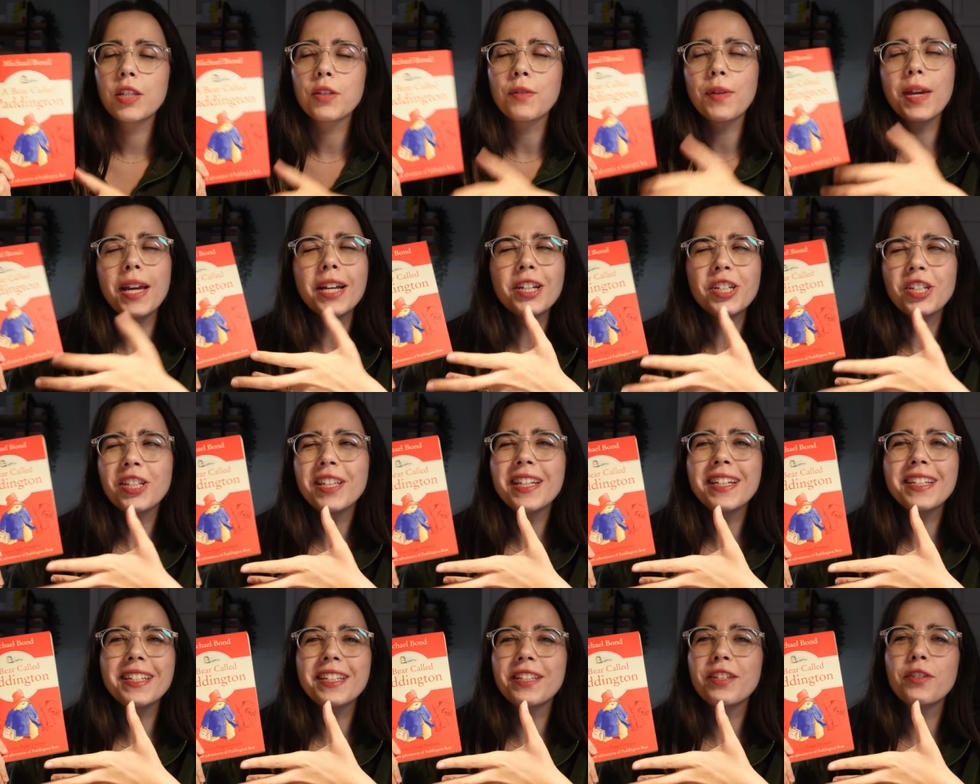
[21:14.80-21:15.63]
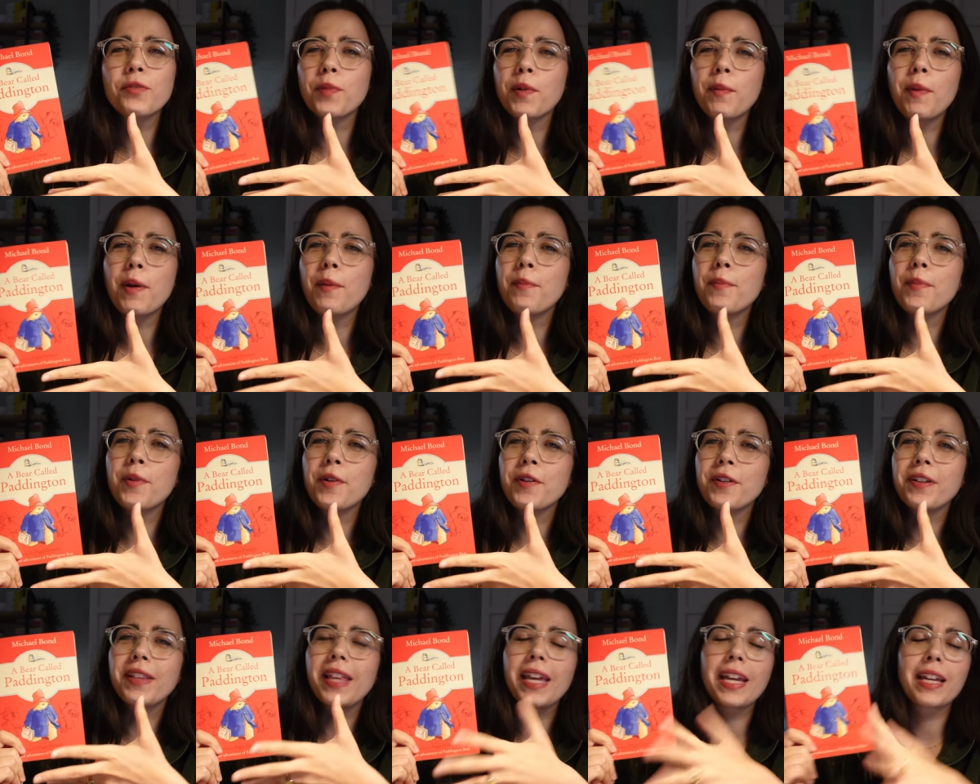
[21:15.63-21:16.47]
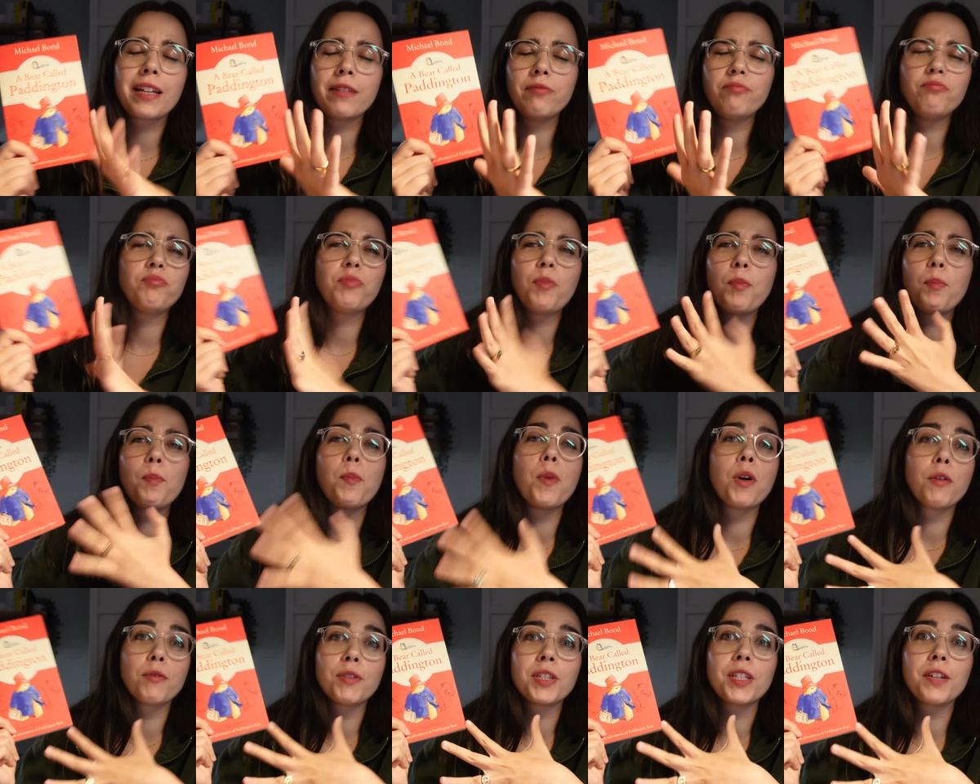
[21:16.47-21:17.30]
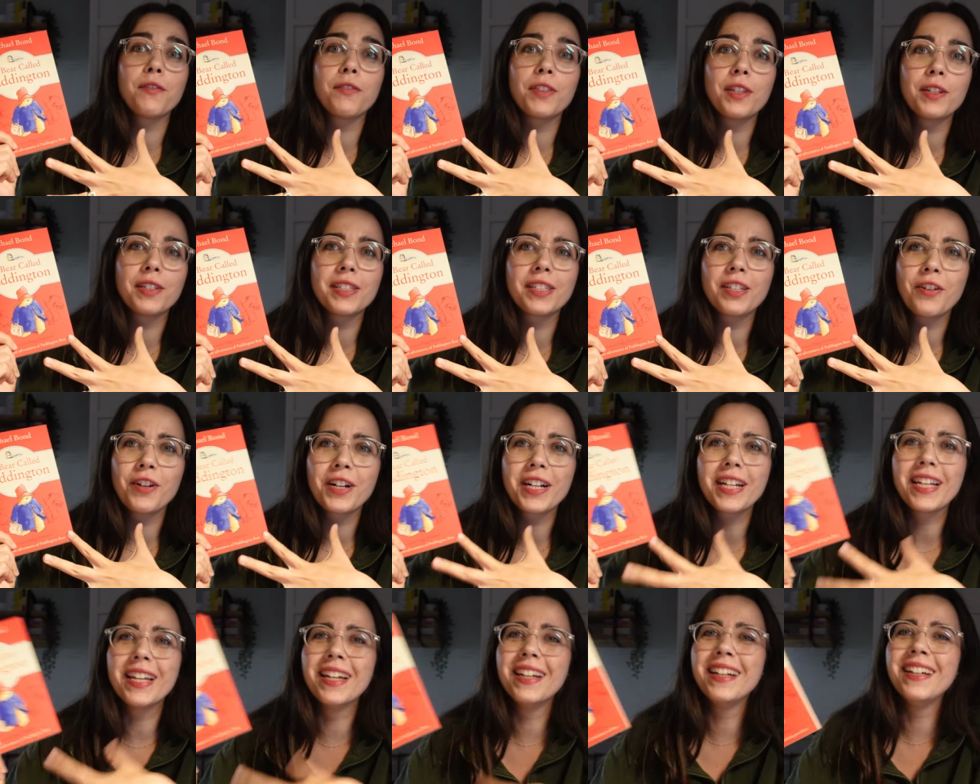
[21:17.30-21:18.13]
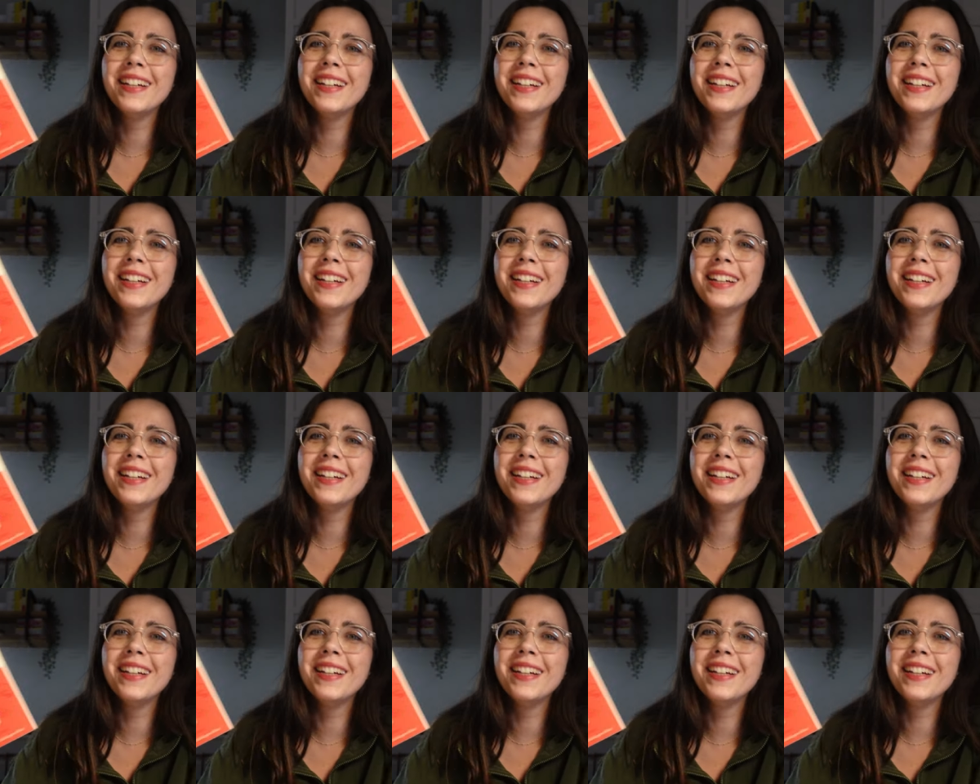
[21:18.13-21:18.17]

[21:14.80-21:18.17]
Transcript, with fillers: So I actually didn't remember like most of the story.